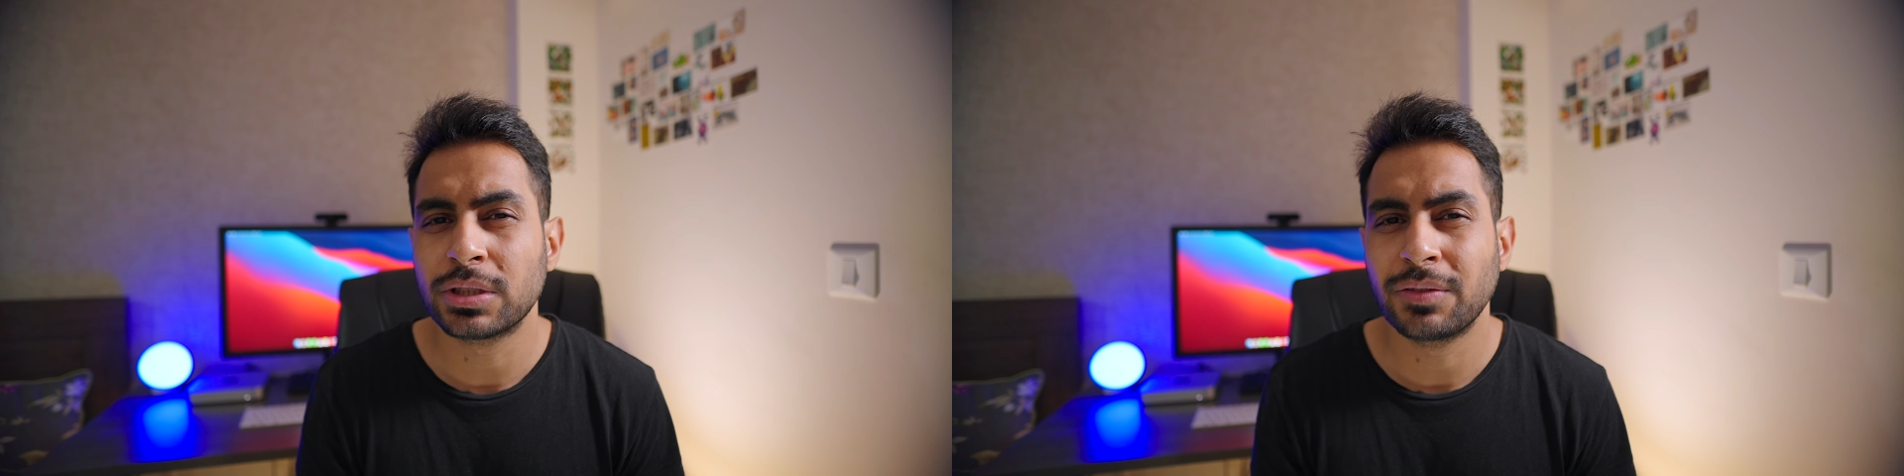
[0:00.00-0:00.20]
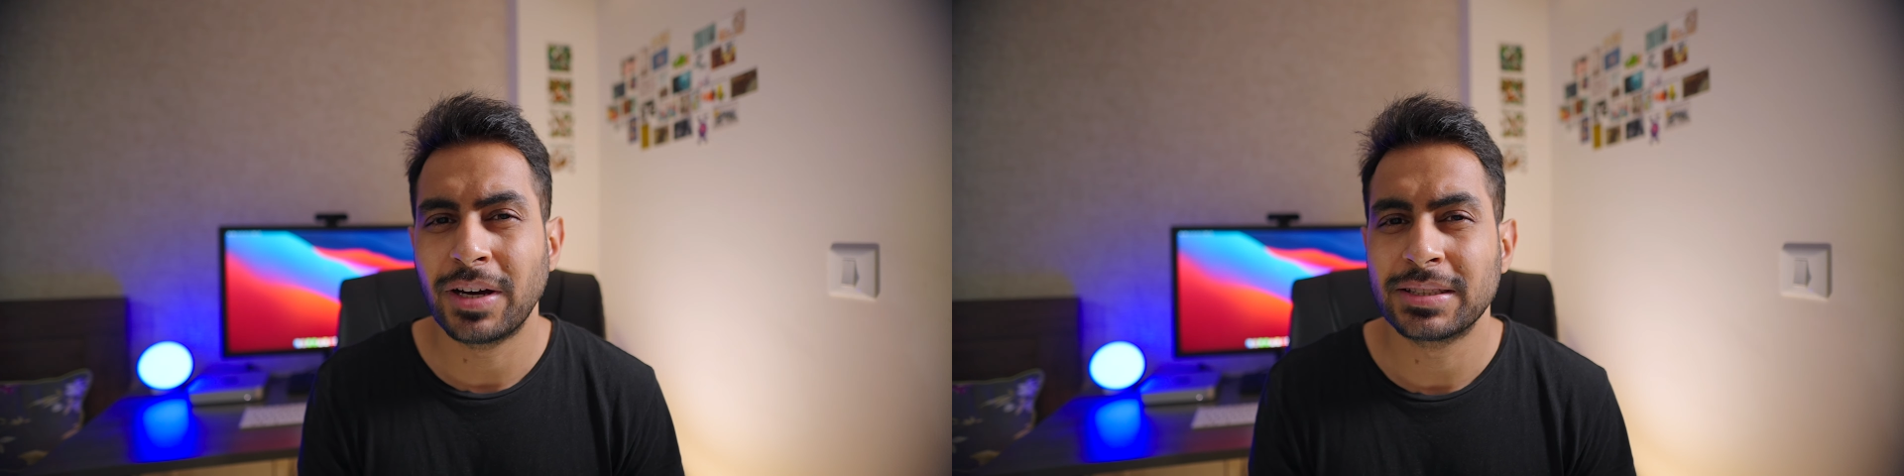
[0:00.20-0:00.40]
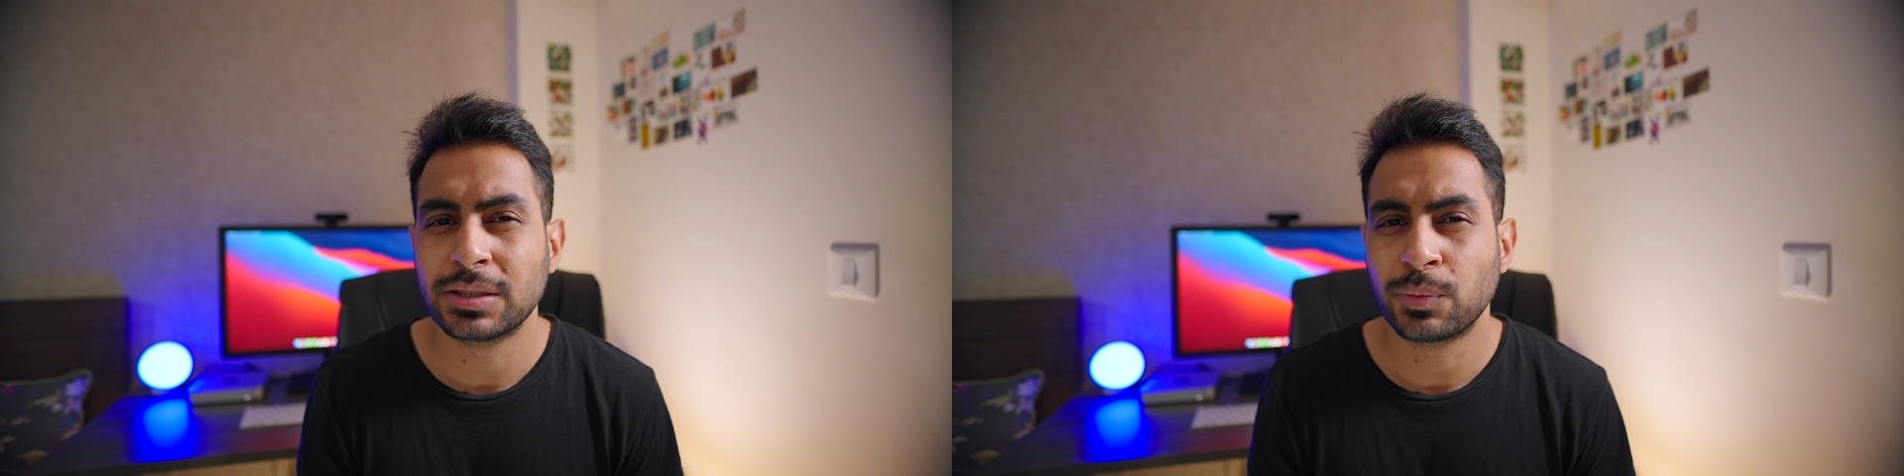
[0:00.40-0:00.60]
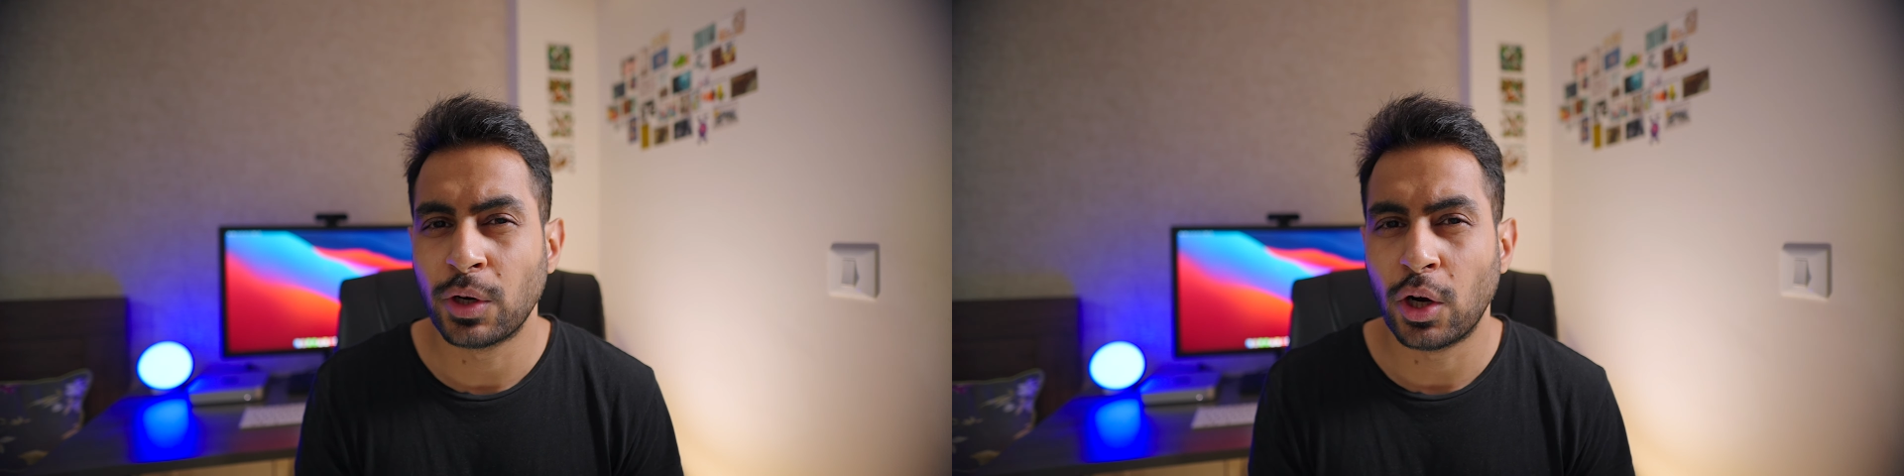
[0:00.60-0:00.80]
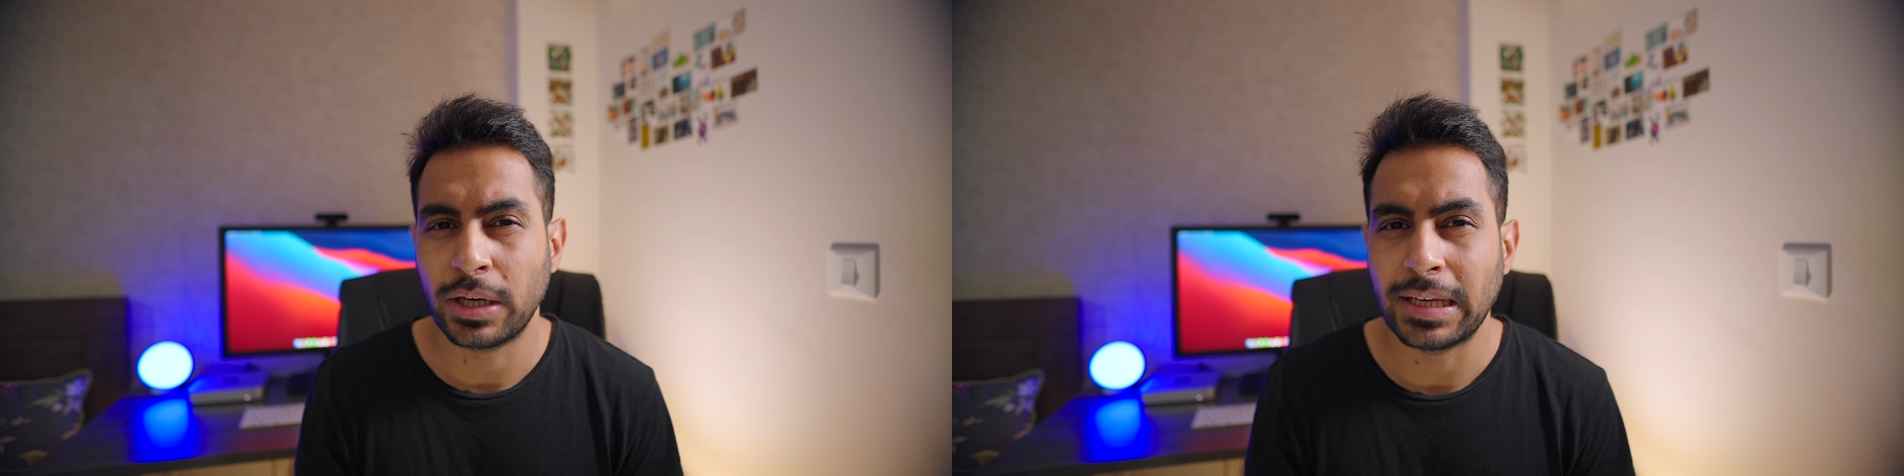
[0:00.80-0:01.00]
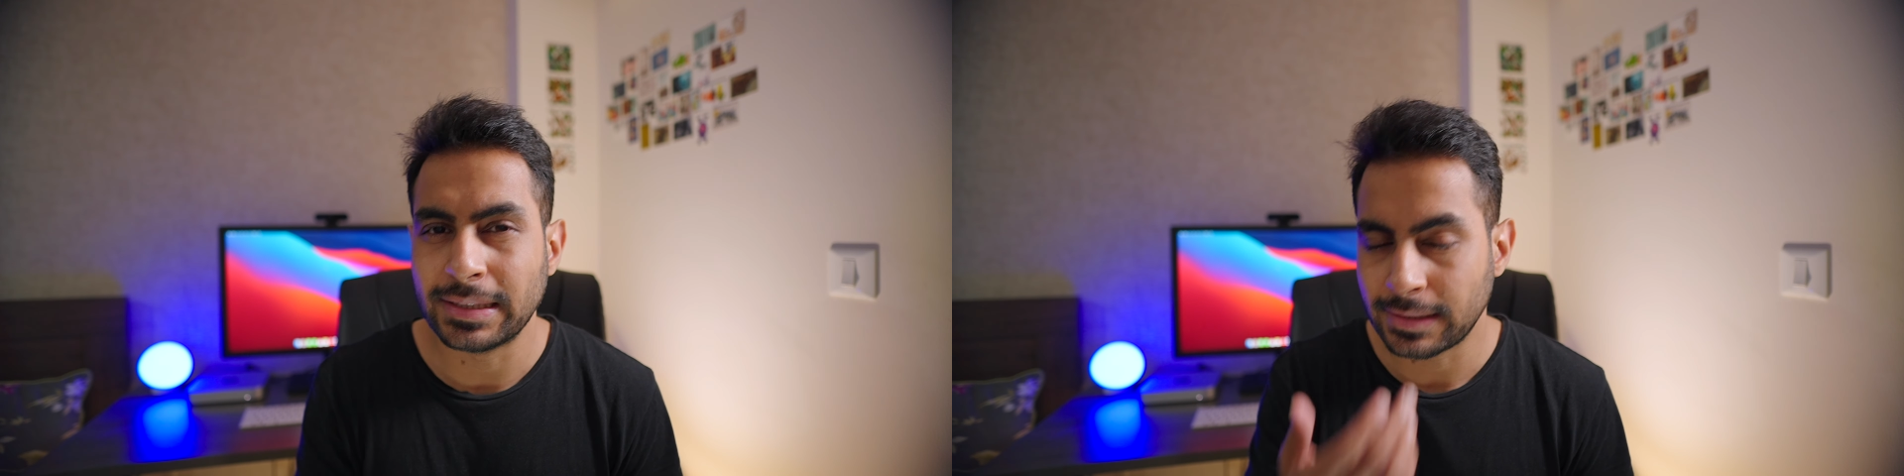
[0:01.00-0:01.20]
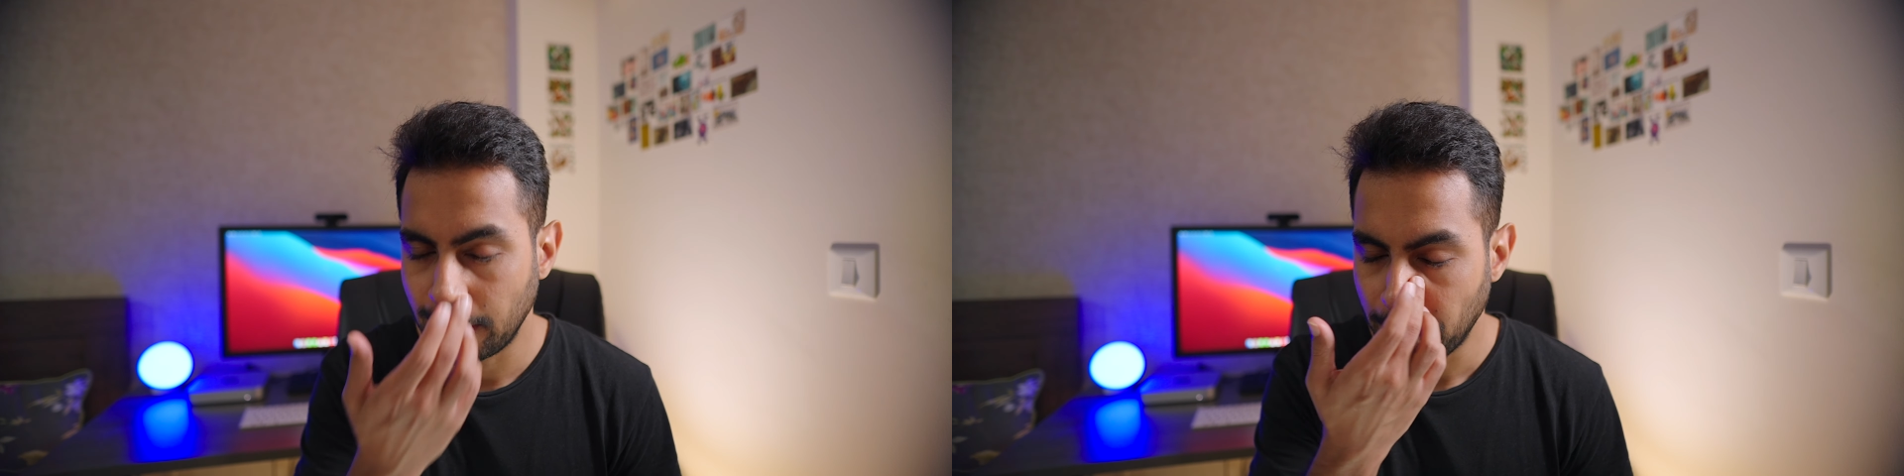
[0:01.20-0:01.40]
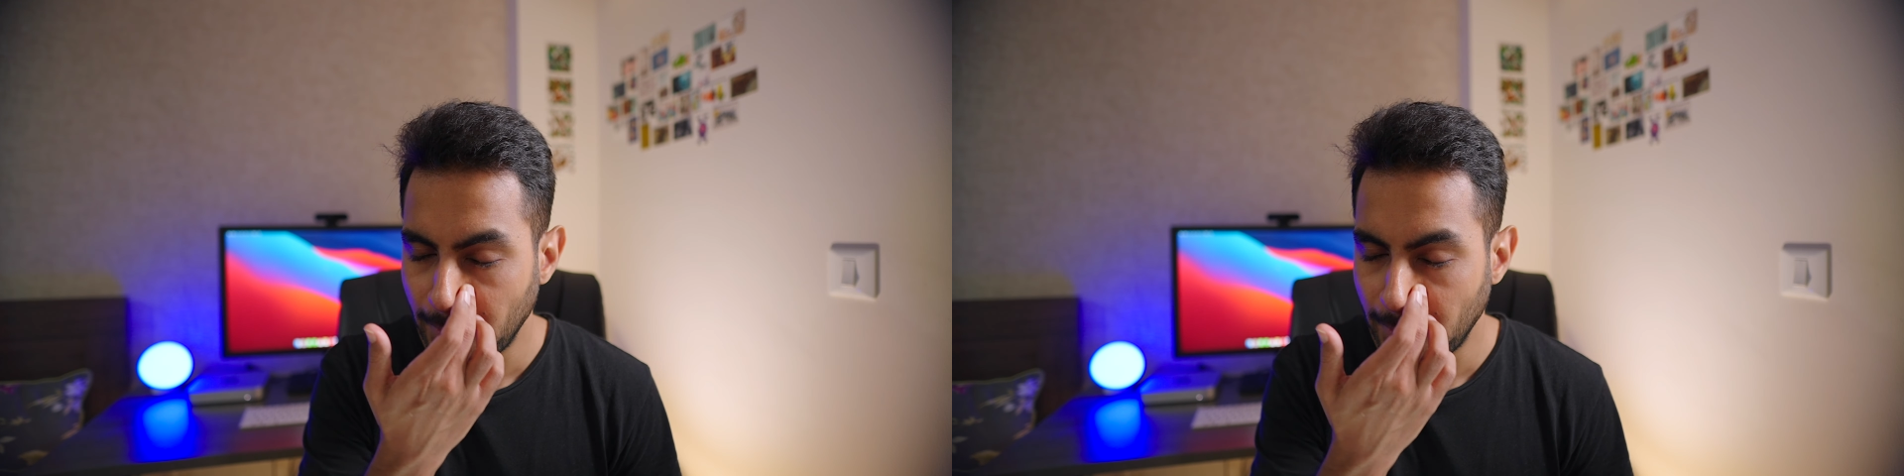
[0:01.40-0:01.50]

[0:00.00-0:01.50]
devices were not easy.